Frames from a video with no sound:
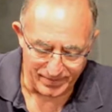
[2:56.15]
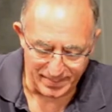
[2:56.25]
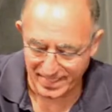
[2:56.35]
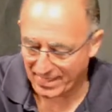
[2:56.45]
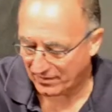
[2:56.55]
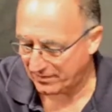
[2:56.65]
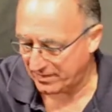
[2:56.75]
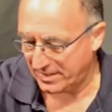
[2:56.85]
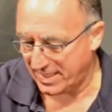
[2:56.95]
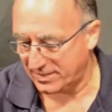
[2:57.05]
Now
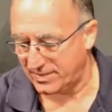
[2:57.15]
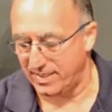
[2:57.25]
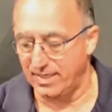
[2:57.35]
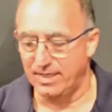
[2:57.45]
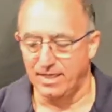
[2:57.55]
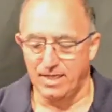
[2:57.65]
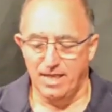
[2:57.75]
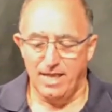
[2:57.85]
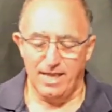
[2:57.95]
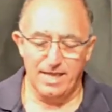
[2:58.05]
that's there.
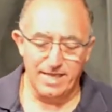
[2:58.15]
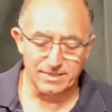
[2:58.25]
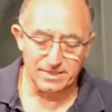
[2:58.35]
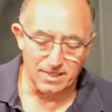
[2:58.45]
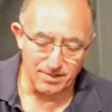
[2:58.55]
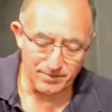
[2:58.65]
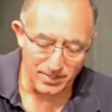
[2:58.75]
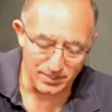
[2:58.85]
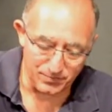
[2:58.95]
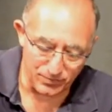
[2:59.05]
And I'm
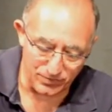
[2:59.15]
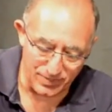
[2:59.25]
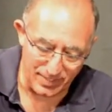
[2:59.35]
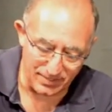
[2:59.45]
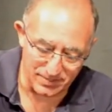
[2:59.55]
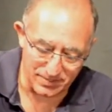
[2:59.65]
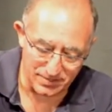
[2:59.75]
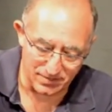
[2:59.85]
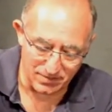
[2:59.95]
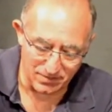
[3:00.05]
going to put this
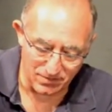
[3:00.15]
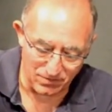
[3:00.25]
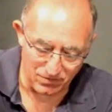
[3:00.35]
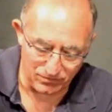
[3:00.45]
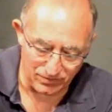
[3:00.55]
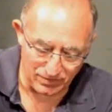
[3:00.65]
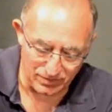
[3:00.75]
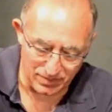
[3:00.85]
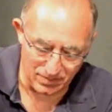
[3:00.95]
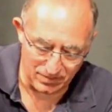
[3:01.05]
on the
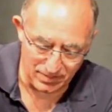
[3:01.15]
Katana.